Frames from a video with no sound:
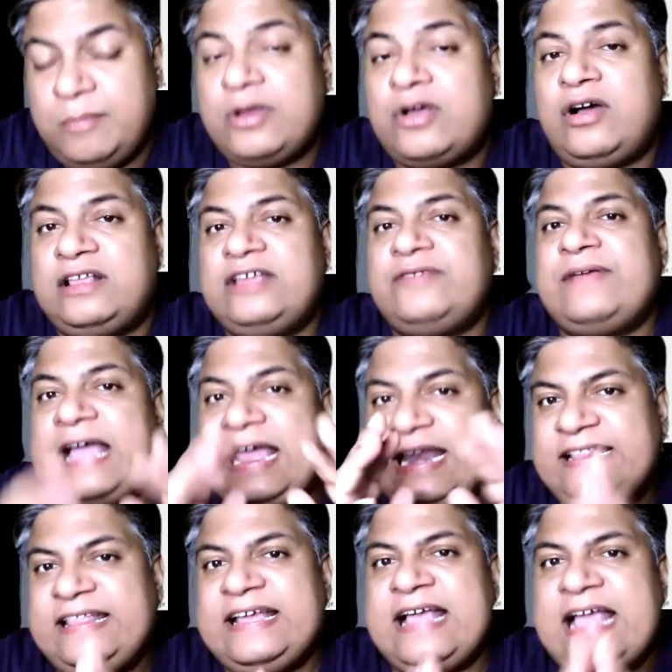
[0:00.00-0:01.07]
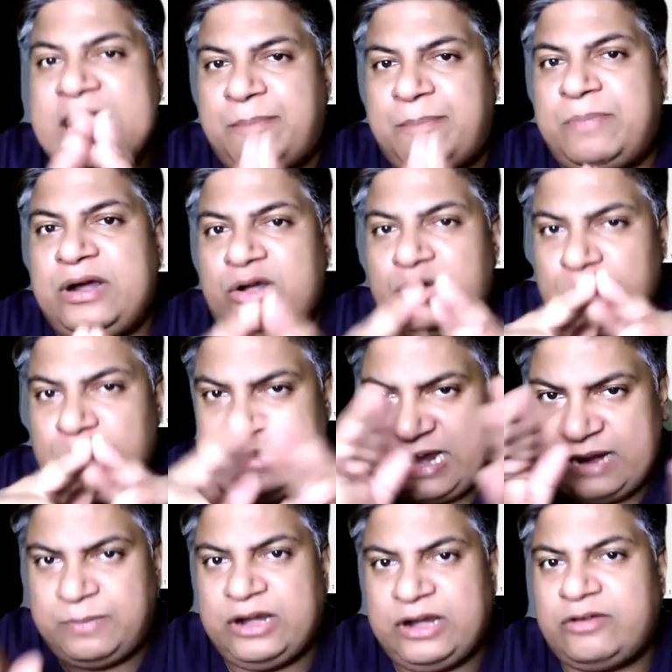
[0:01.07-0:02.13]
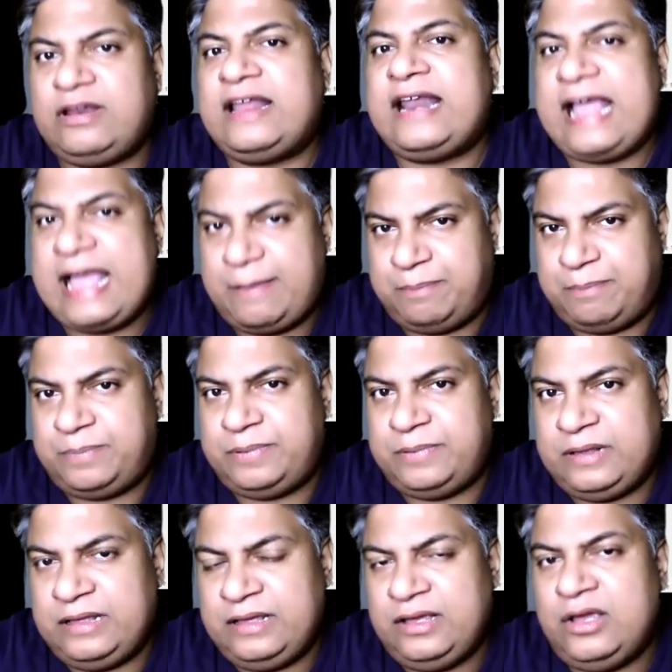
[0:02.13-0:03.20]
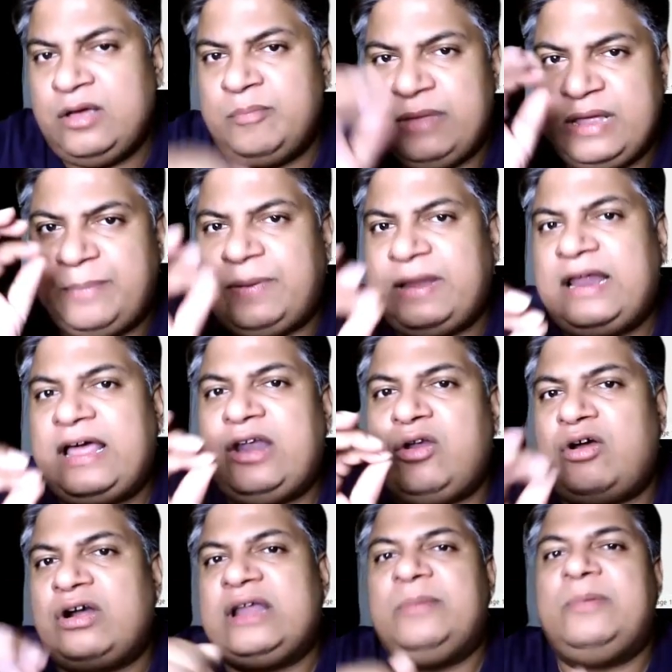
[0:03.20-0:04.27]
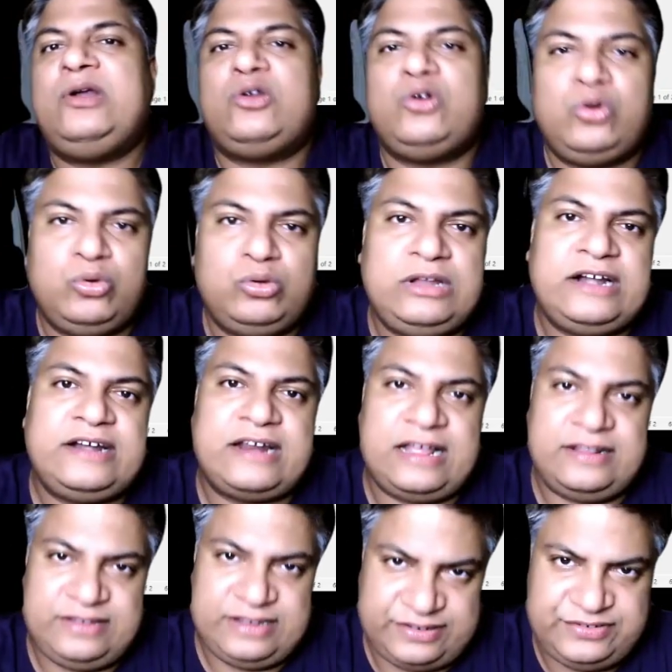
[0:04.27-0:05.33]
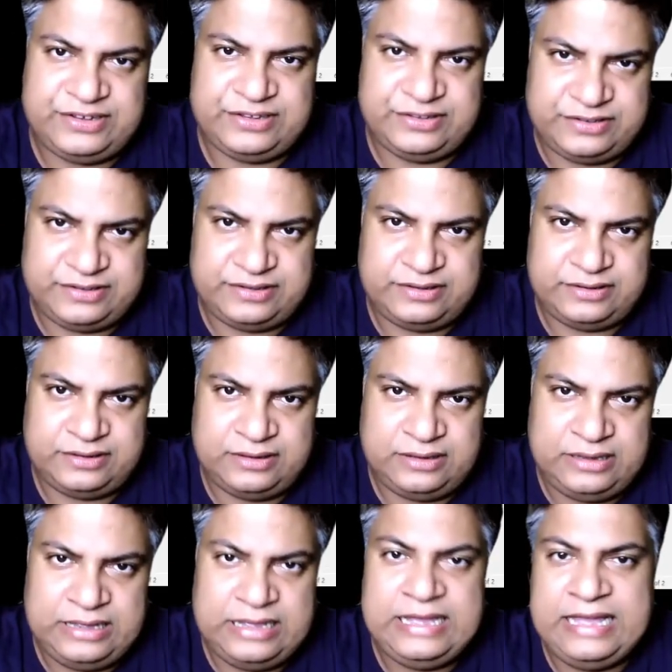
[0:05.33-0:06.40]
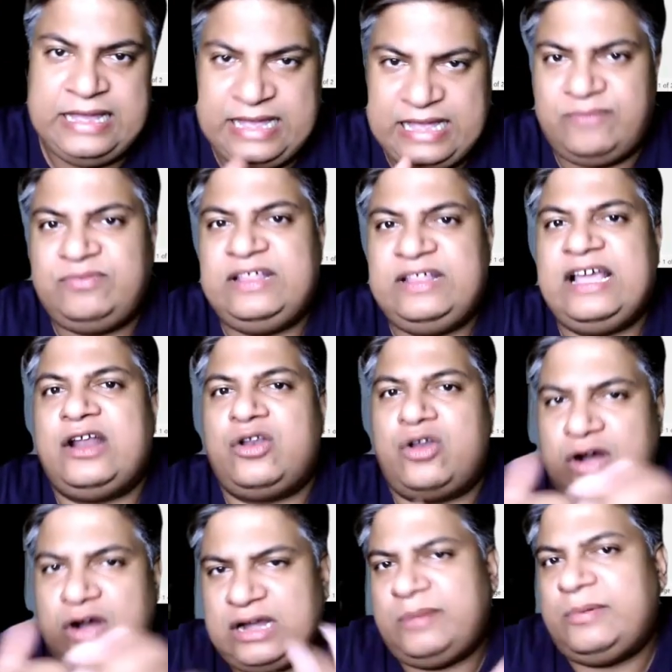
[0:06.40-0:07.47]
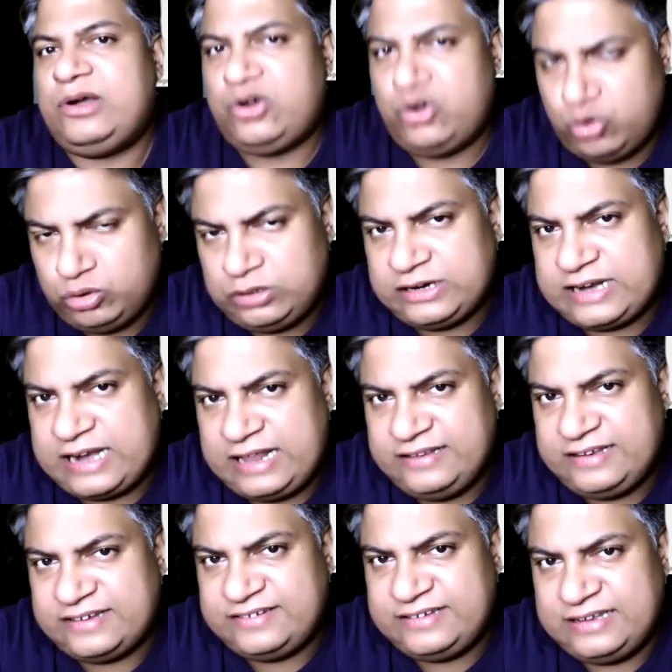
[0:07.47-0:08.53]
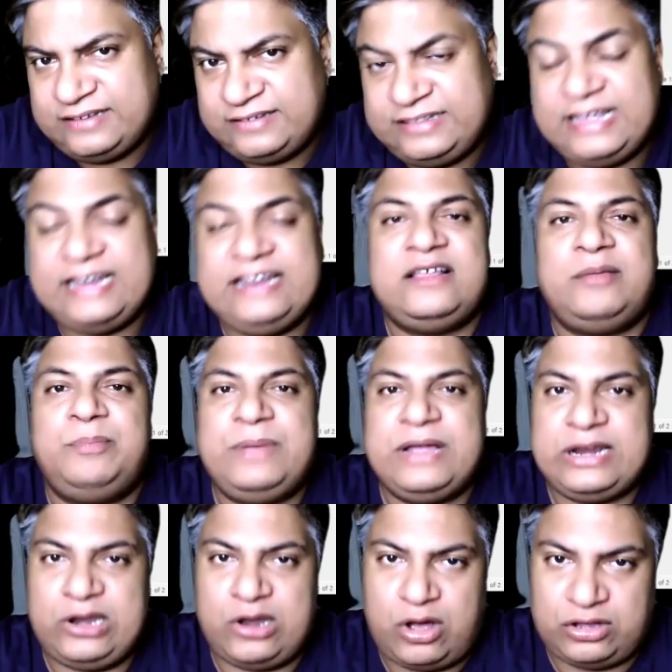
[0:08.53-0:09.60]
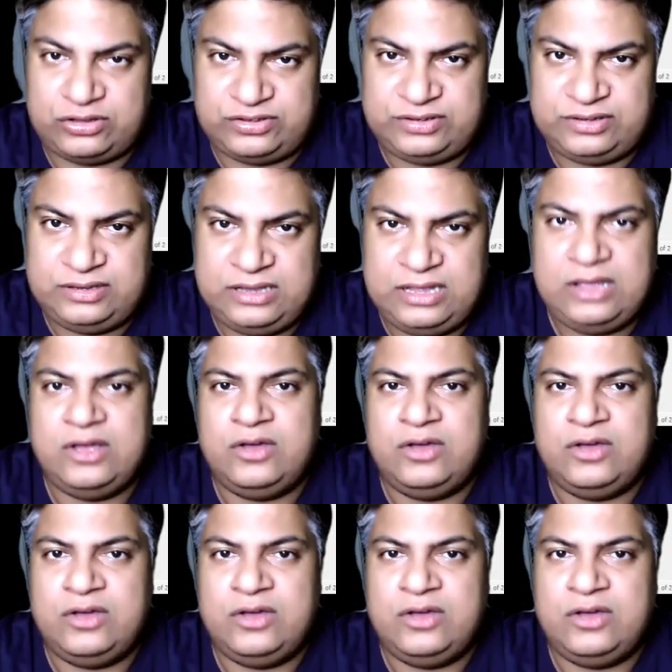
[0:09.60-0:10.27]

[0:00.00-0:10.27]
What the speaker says: because if anything happened to that particular app, people are not able to do the transactions. If they are not able to do the transactions, there is a big loss